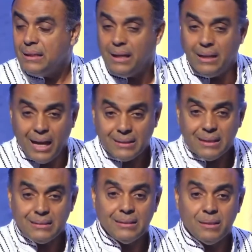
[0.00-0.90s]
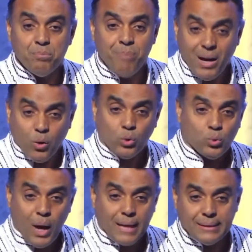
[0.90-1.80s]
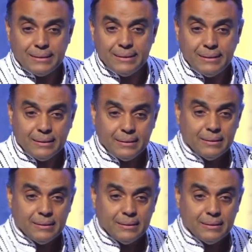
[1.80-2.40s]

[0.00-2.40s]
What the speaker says: It has a season. Mango too has a season.